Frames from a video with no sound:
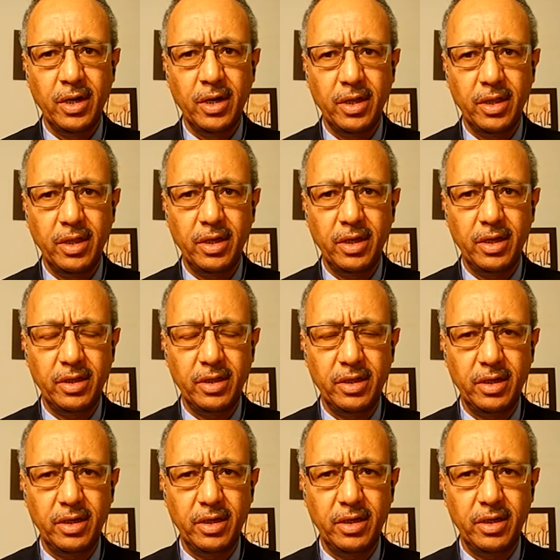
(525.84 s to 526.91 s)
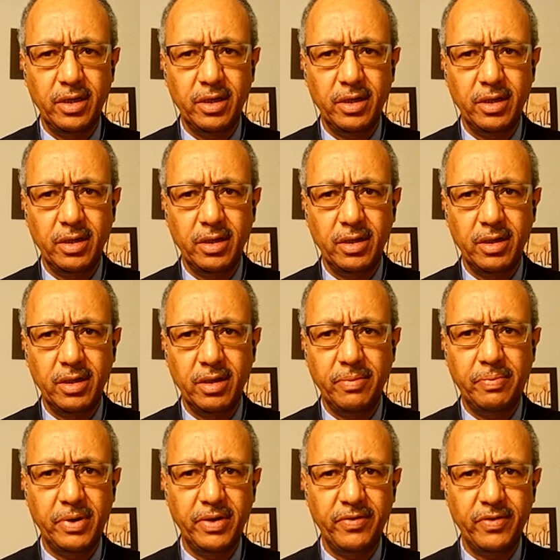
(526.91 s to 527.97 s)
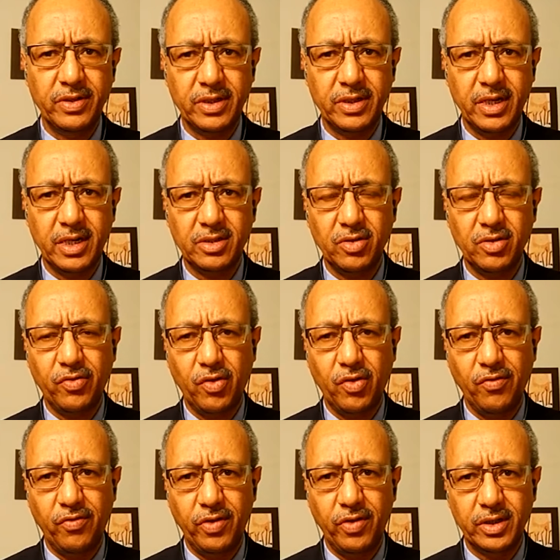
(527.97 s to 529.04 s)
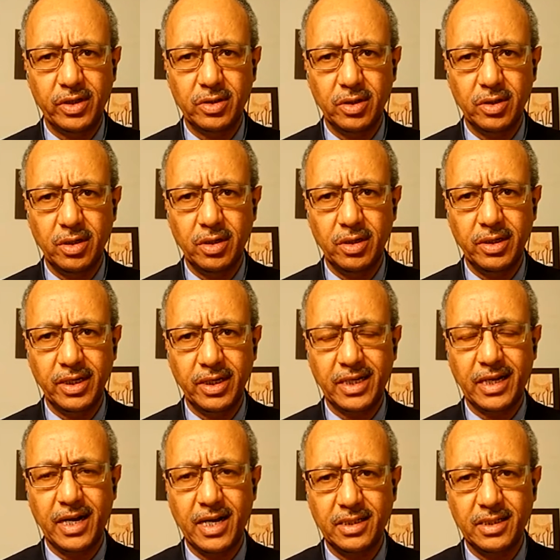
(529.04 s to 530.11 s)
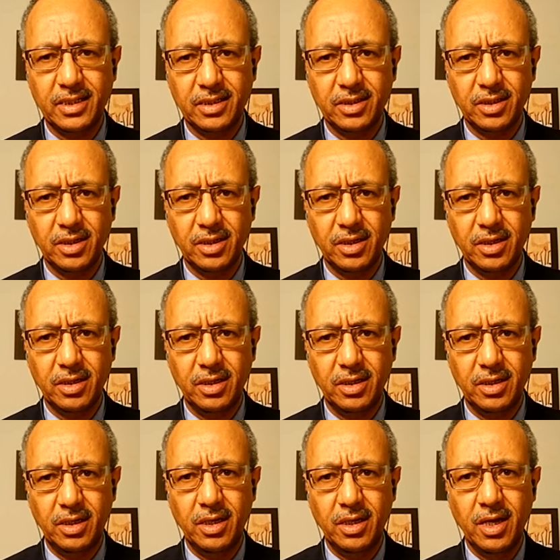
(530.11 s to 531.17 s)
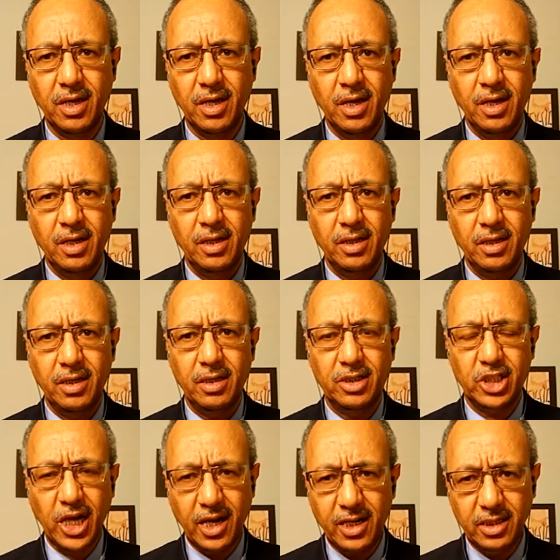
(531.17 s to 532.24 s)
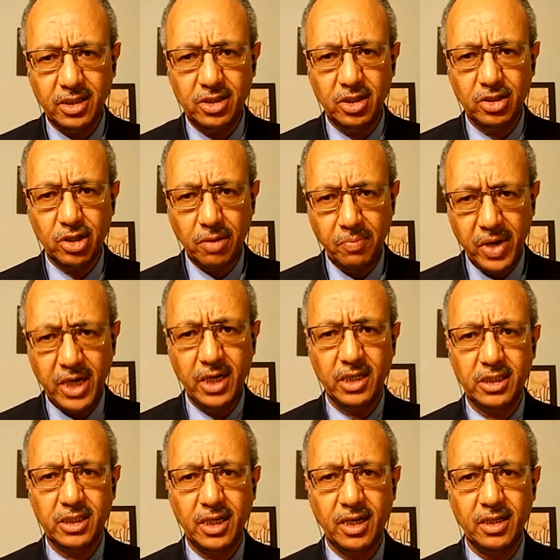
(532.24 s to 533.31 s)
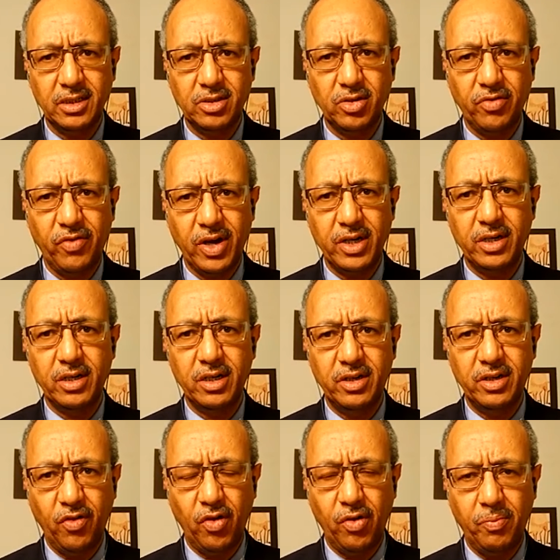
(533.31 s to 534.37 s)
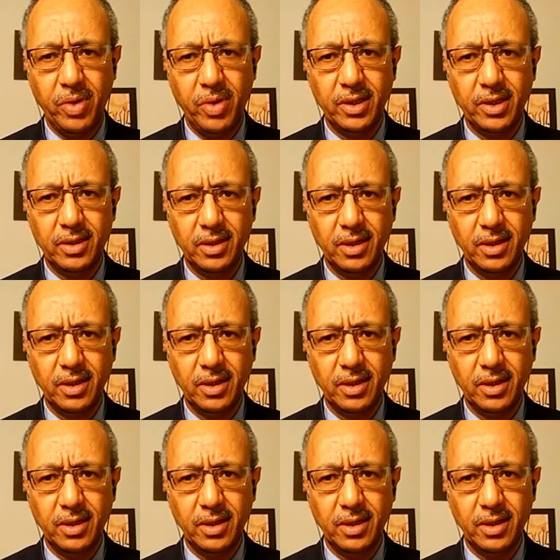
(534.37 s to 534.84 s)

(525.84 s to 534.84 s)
the previous eras of conflicts, the crisis, the challenge, the tremendous challenge of underdevelopment,